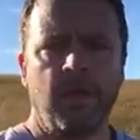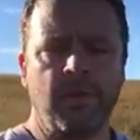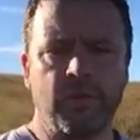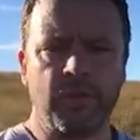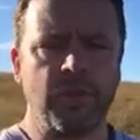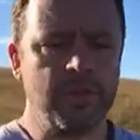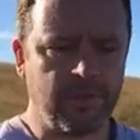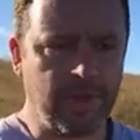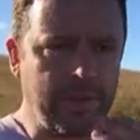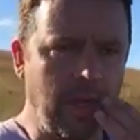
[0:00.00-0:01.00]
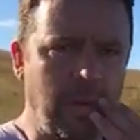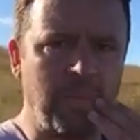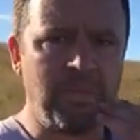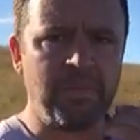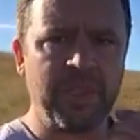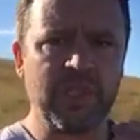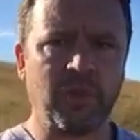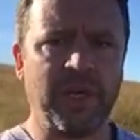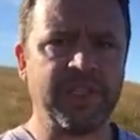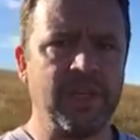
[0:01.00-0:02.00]
You have to excuse the fact that I'm
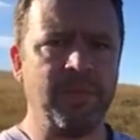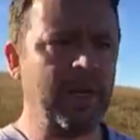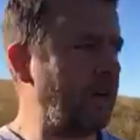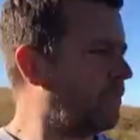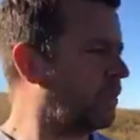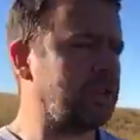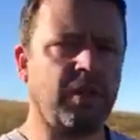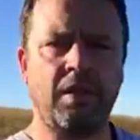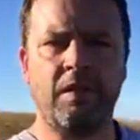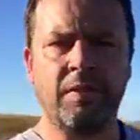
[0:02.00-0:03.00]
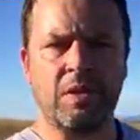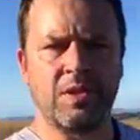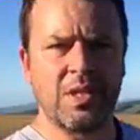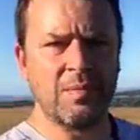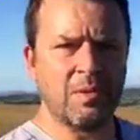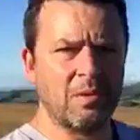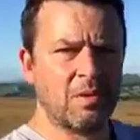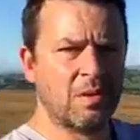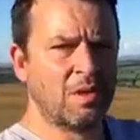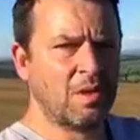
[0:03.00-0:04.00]
sweating a bit. I don't know if you can see, but
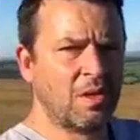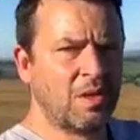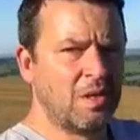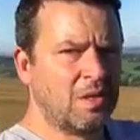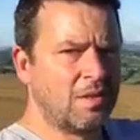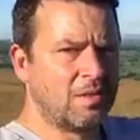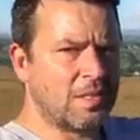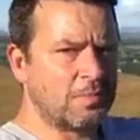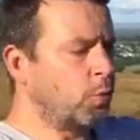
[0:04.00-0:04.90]
this